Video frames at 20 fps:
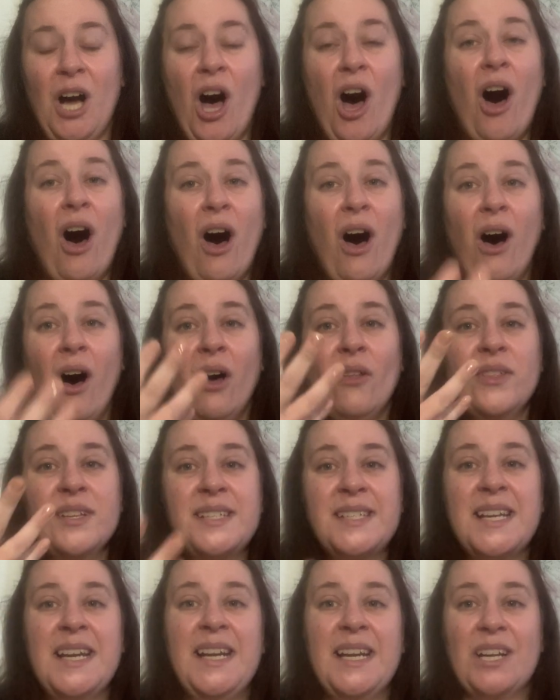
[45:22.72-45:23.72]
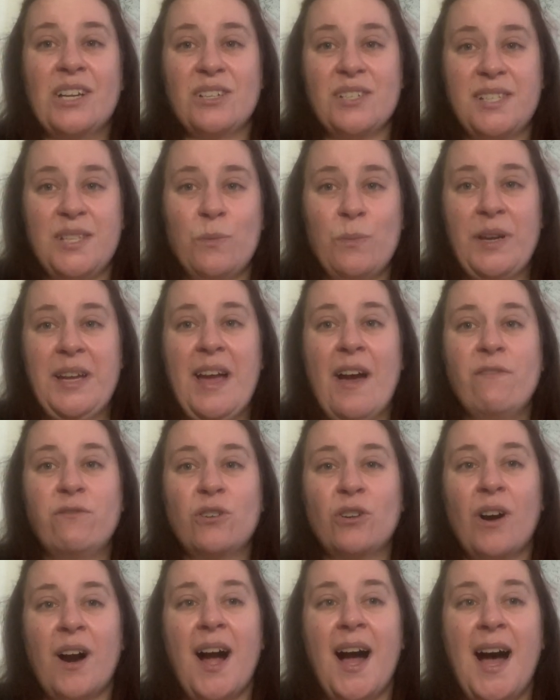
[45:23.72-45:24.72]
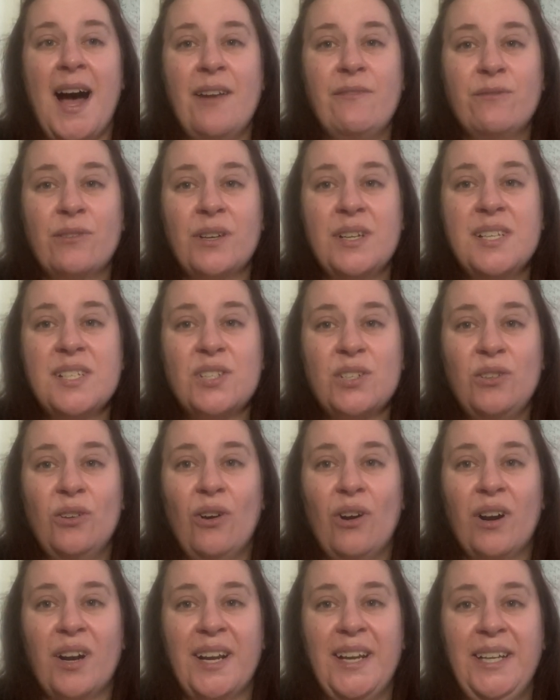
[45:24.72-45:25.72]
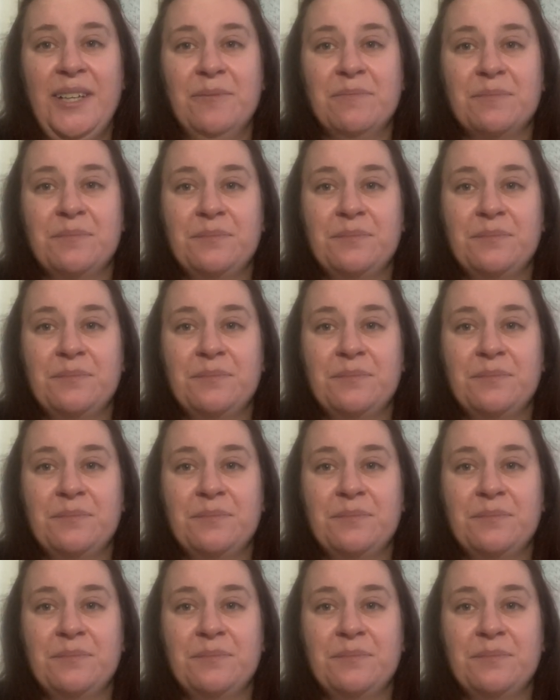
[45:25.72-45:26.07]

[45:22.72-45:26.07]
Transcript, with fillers: All the tears that we have cried for his glory.